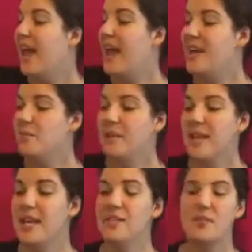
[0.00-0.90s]
And what they
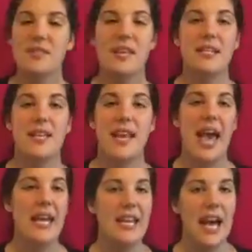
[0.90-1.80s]
can do is they can take
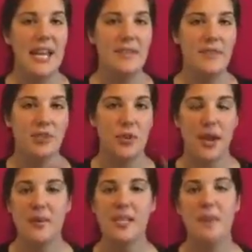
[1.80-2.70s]
any kind of a
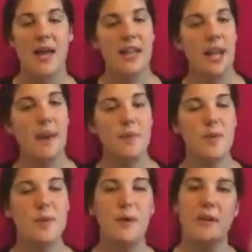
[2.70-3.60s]
dry erase pen. It comes
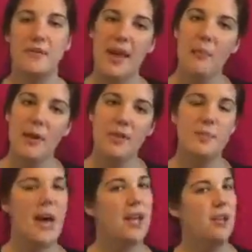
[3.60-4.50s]
with one, but if that one goes
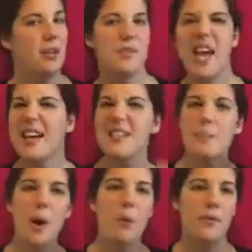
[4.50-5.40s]
bad, you can use
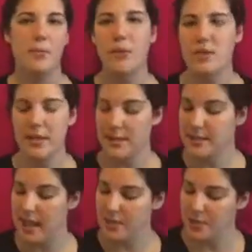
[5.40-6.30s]
Expo or the ones you get at the
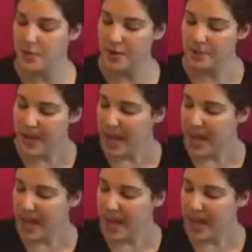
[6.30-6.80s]
dollar store.